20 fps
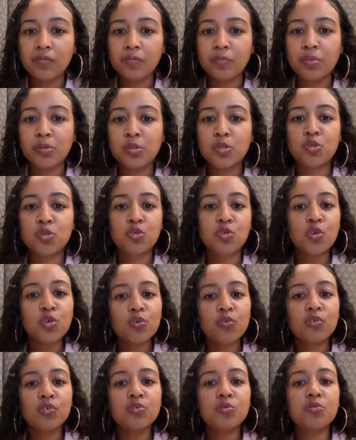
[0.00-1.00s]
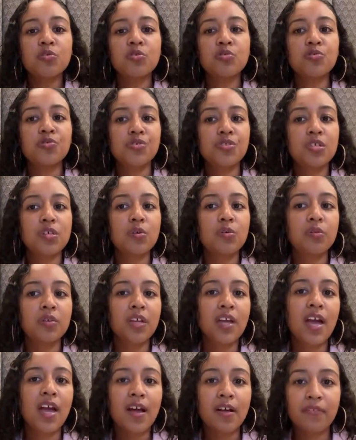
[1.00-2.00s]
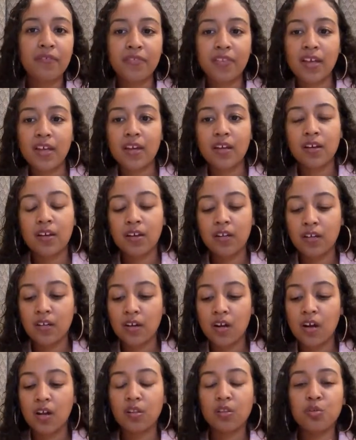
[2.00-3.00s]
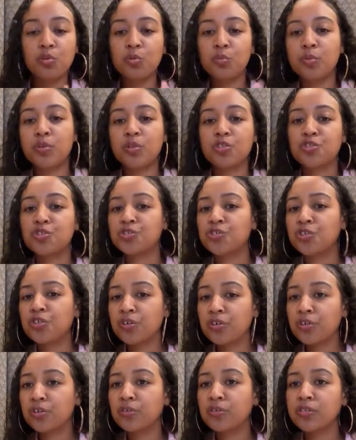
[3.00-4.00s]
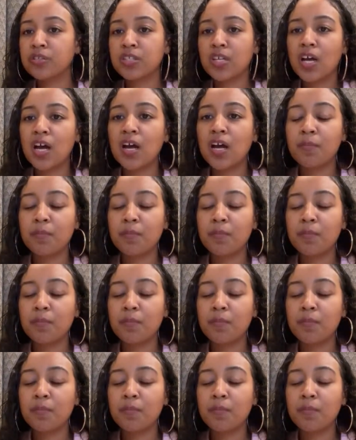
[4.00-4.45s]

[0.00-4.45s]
but churros usually only have like a little bit of sugar on top.